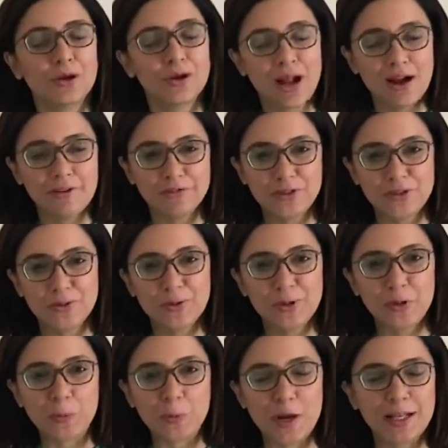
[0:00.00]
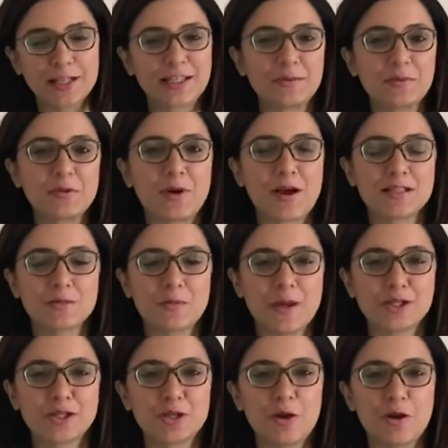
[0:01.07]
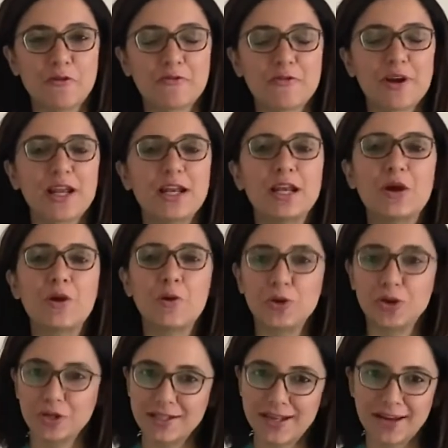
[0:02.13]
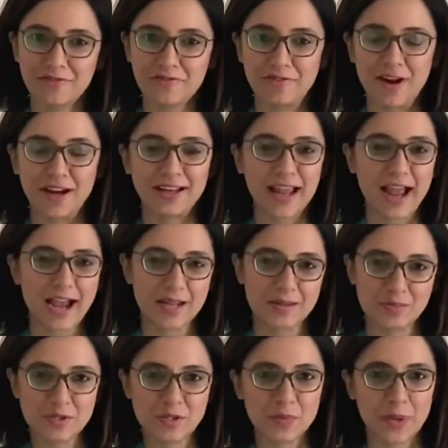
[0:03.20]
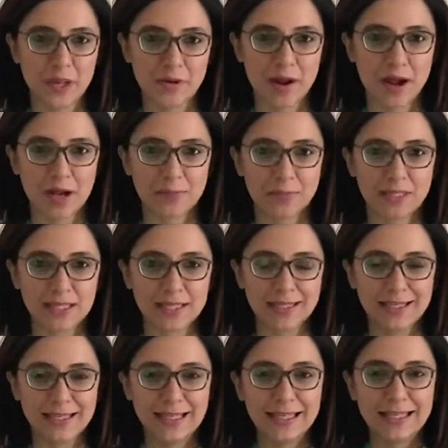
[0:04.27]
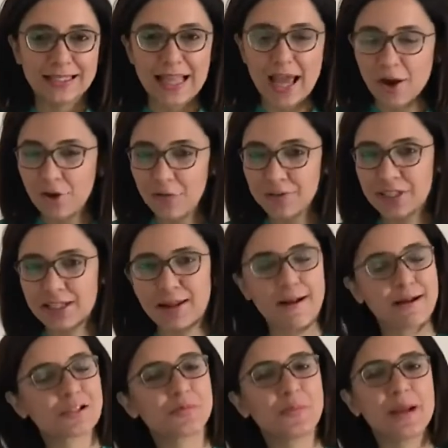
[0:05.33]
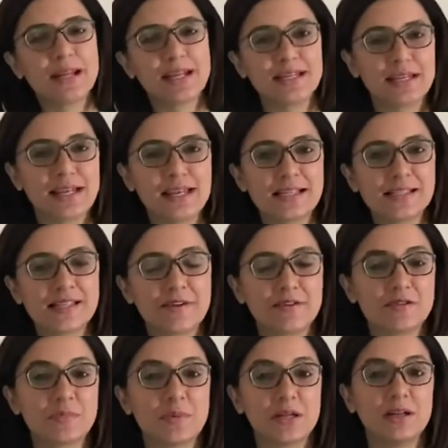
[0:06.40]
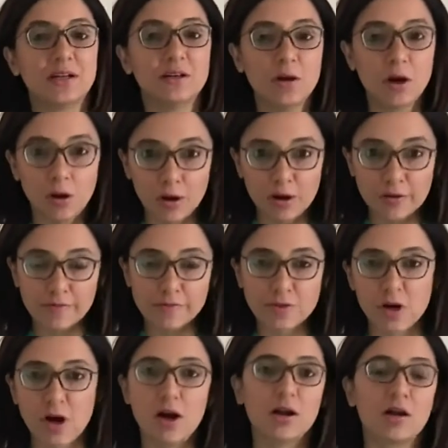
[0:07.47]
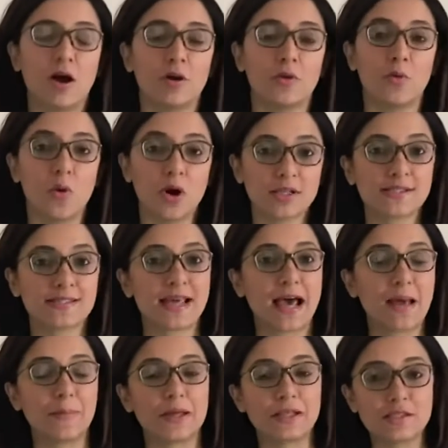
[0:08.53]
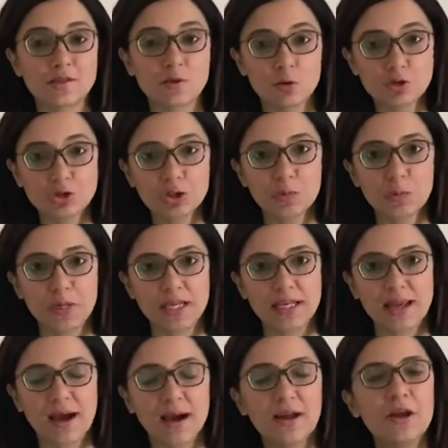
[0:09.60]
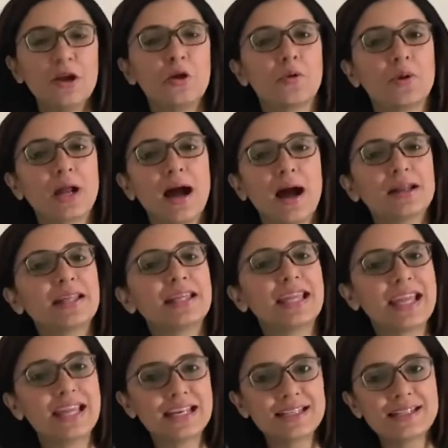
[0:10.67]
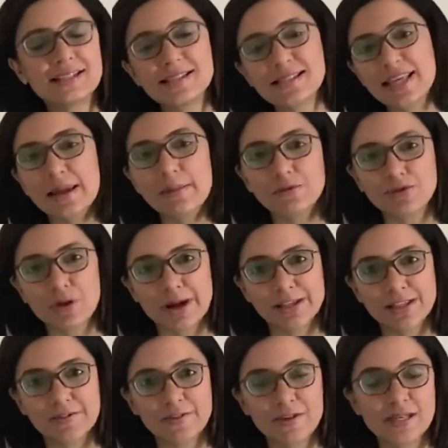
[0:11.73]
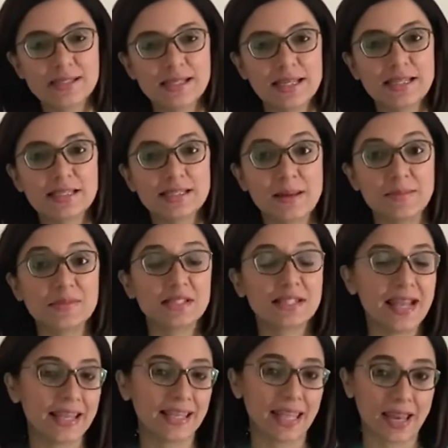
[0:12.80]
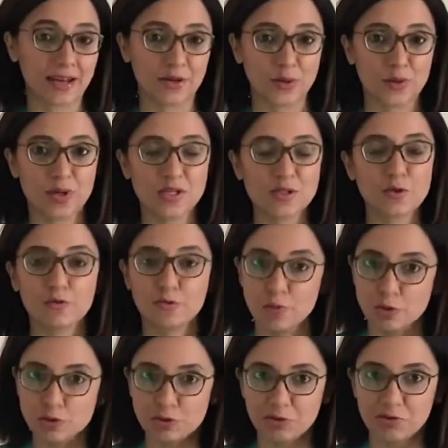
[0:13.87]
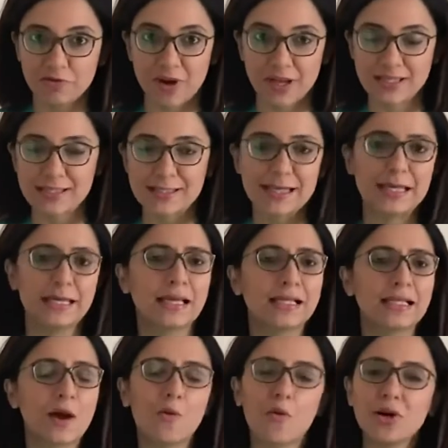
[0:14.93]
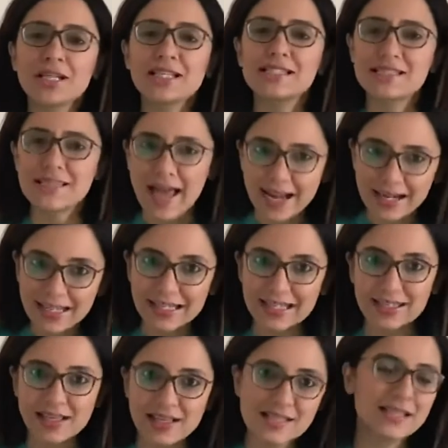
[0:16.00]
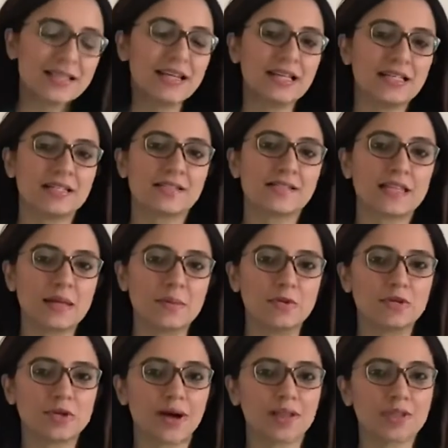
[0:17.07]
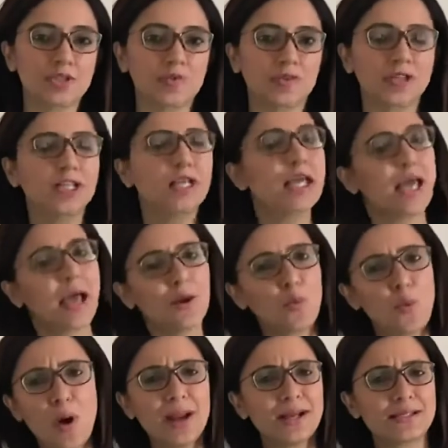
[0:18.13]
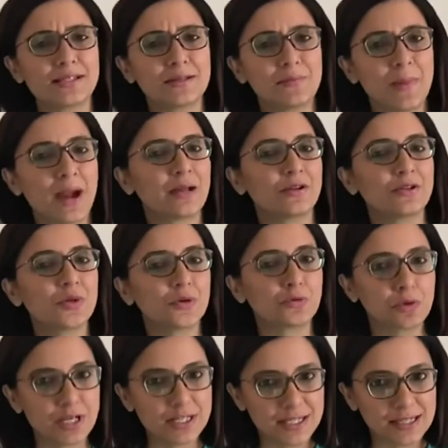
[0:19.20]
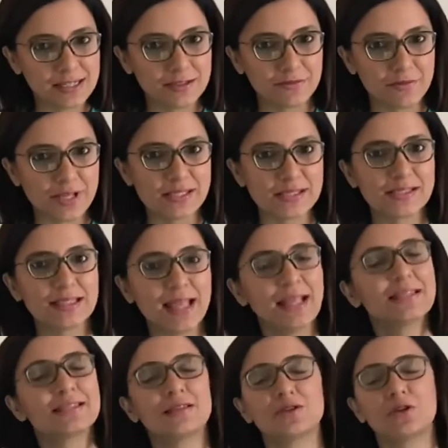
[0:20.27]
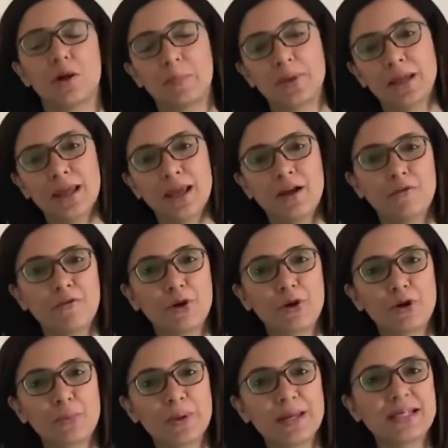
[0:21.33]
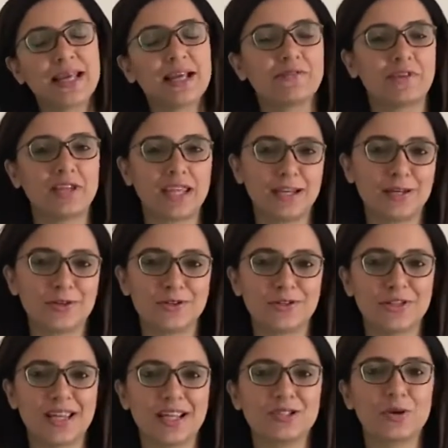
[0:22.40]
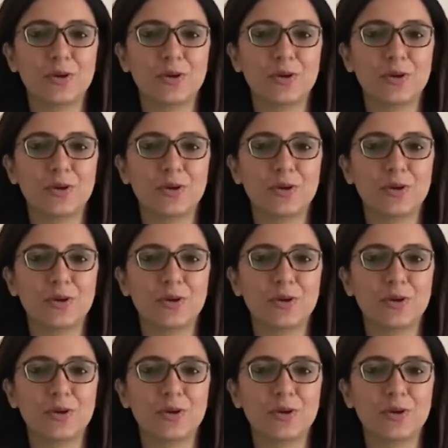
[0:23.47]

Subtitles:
Good afternoon and welcome to our special offering, Know Your Debt Fund. I'm Sumaira Abdi. Now, over the last many days, there has been a lot of talk on WhatsApp and social media regarding inter-scheme transfers in some select categories of mutual funds. Now, what exactly is an inter-scheme transfer and why does it matter to a retail investor? That's the topic we're going to be delving into today.